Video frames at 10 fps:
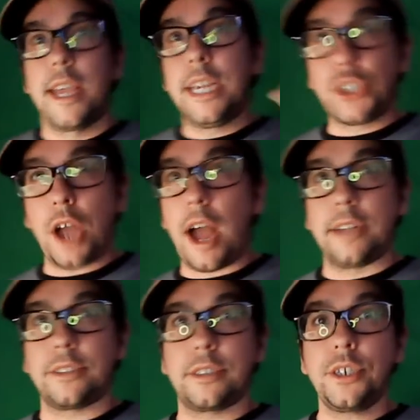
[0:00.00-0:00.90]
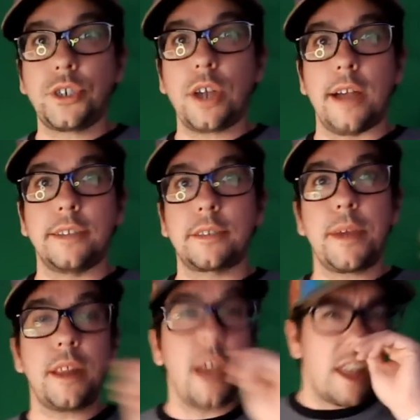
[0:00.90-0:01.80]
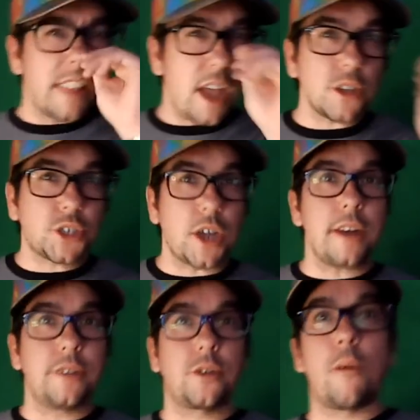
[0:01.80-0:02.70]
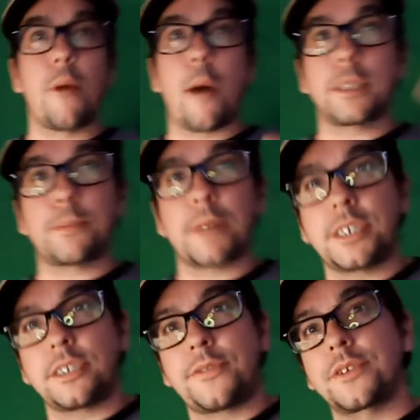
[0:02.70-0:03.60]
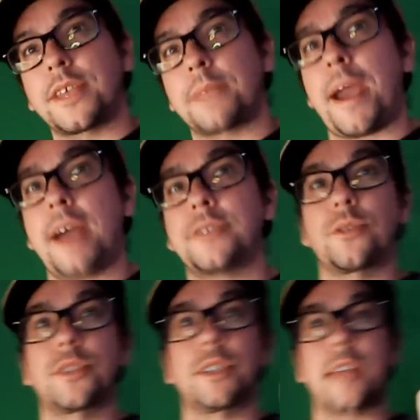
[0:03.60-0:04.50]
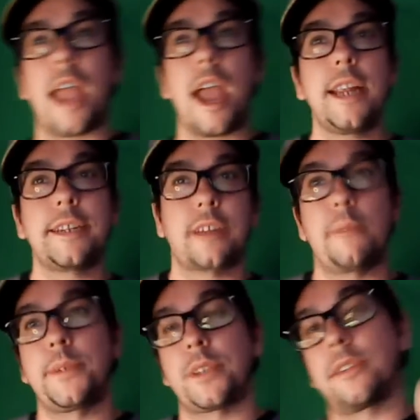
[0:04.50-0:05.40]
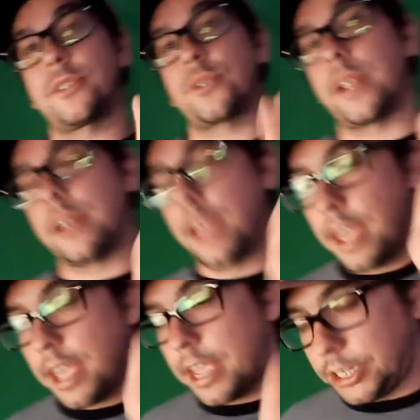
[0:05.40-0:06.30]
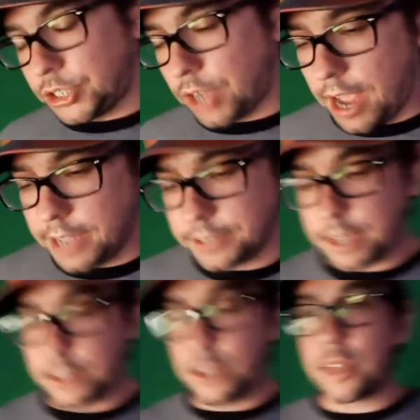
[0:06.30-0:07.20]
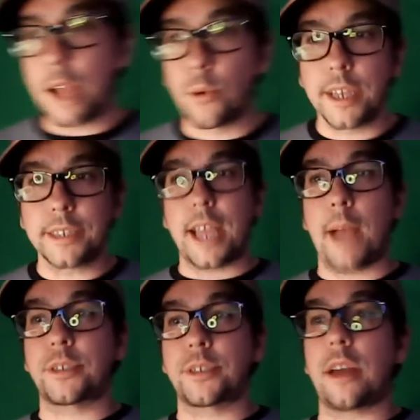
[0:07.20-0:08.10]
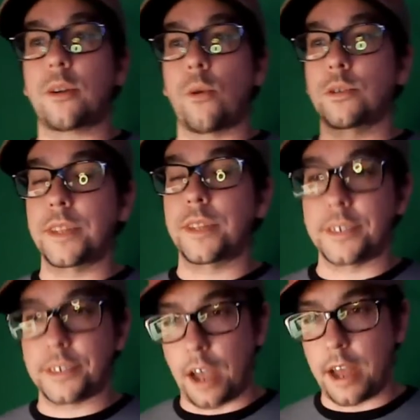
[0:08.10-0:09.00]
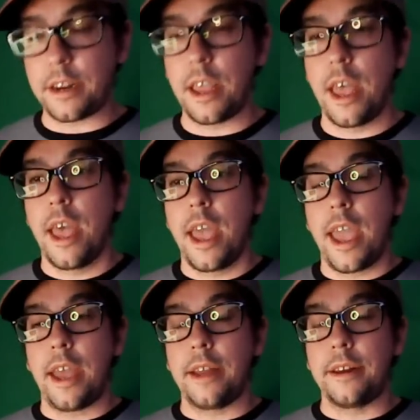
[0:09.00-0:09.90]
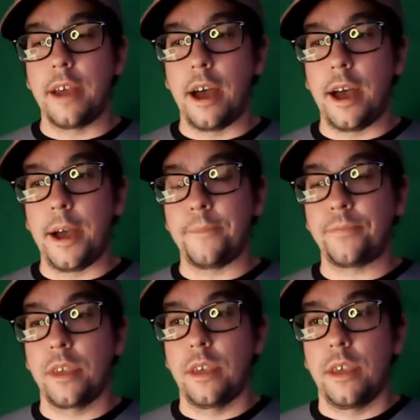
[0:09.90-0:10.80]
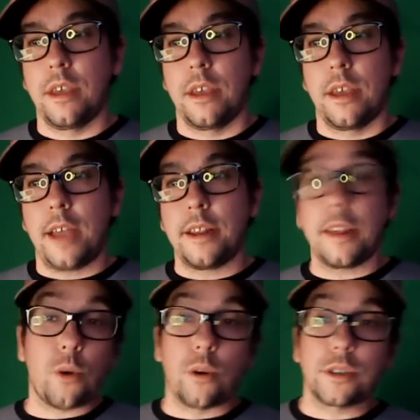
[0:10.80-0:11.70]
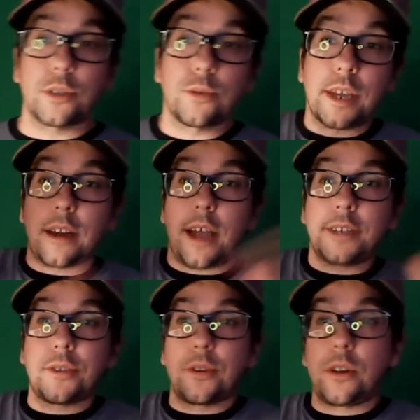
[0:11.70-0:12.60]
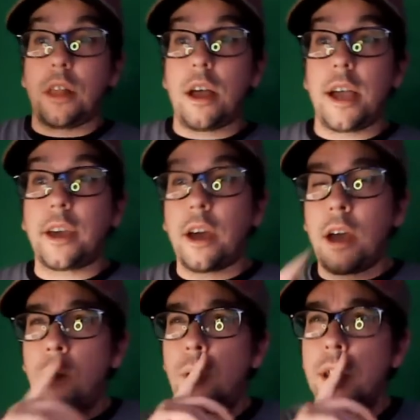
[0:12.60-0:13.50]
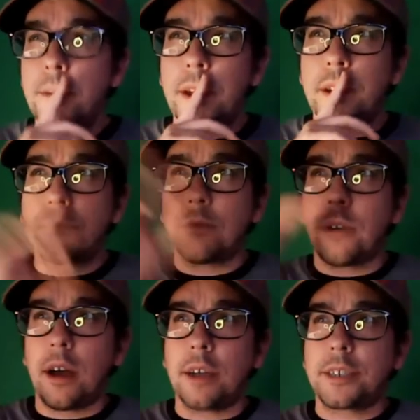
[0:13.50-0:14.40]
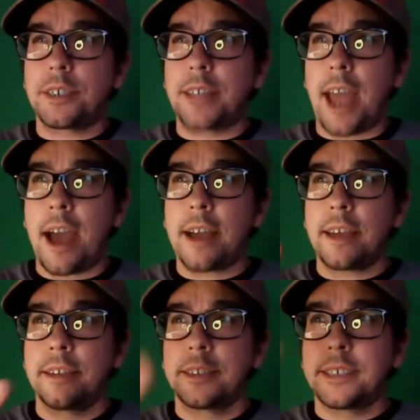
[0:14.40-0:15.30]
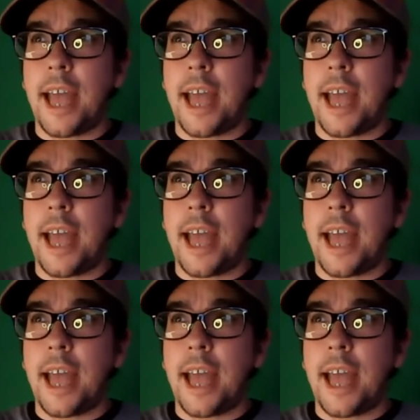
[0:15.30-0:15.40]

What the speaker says: He shines. He shines. I mean, they all shine in their own moments, but it just feels like Pascal, just anytime he's on screen, he shines. And they really established that, of course, with his son. And then, of course, there was like a nice little like, wait a minute, Stag